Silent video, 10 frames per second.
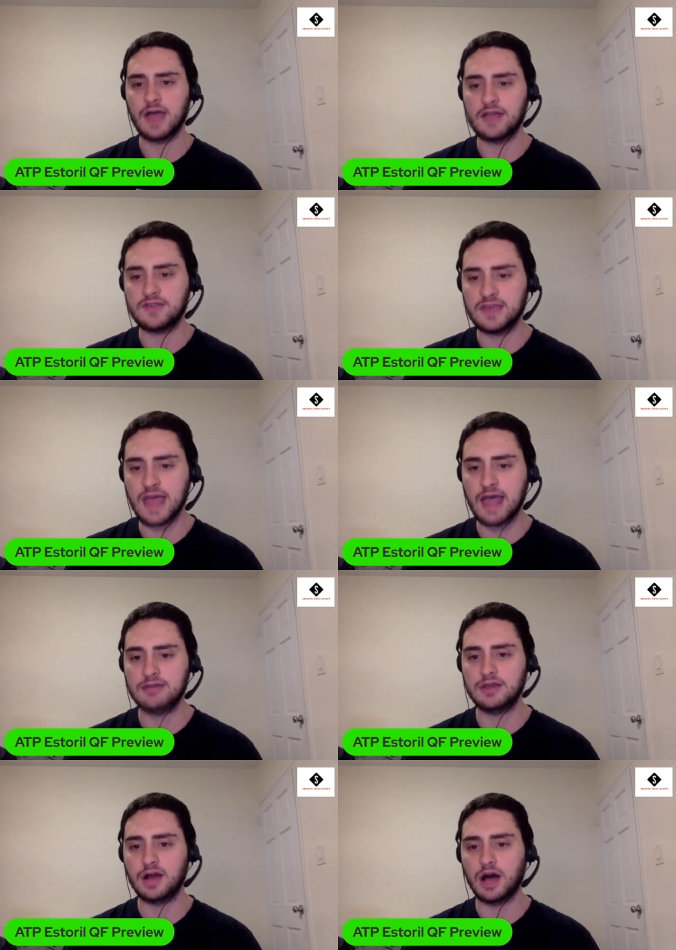as he
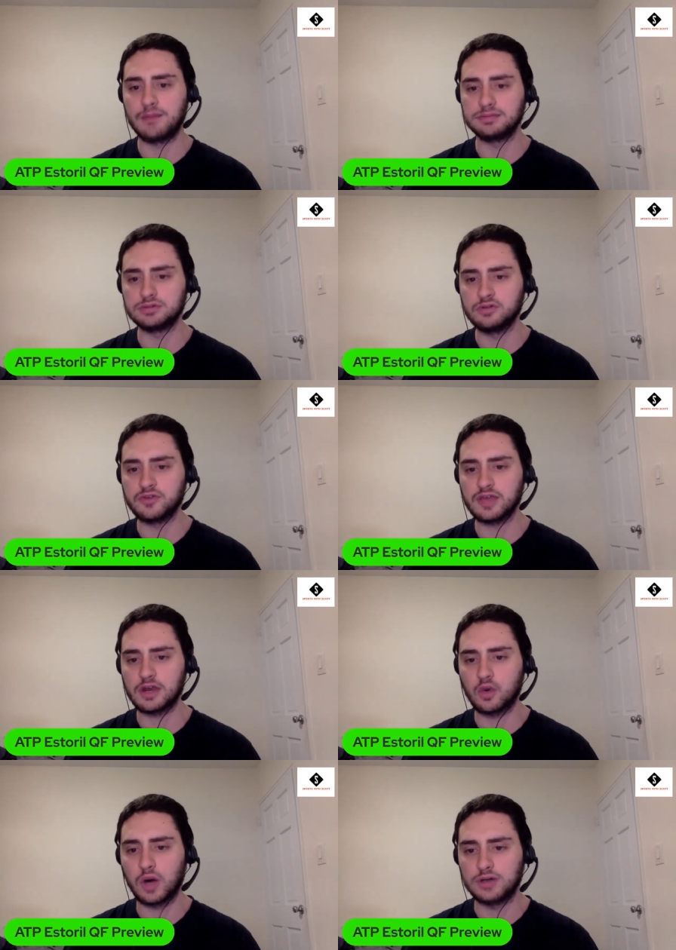ended up losing
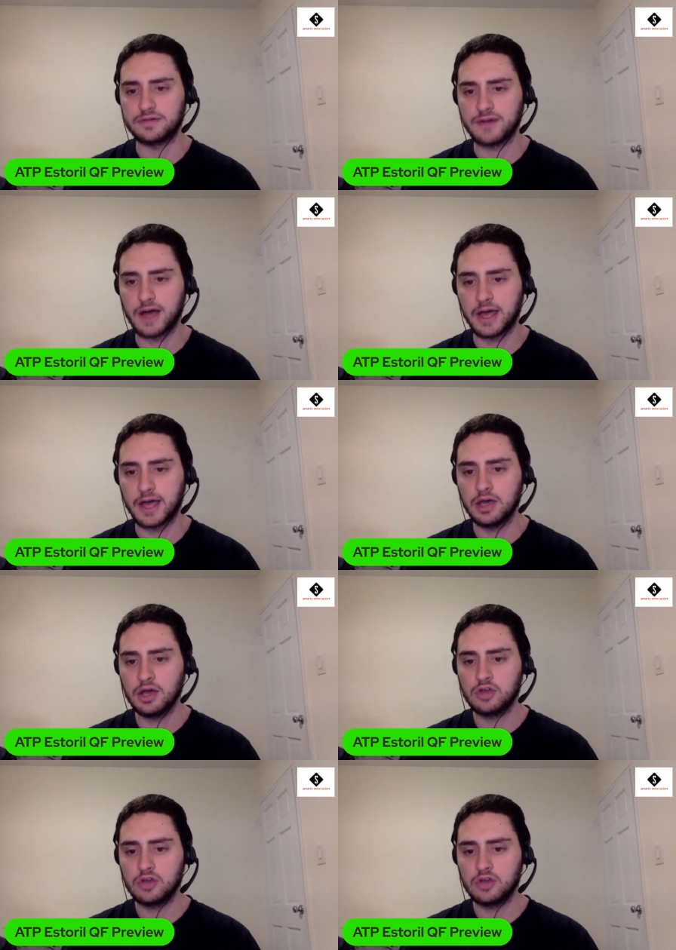in qualifying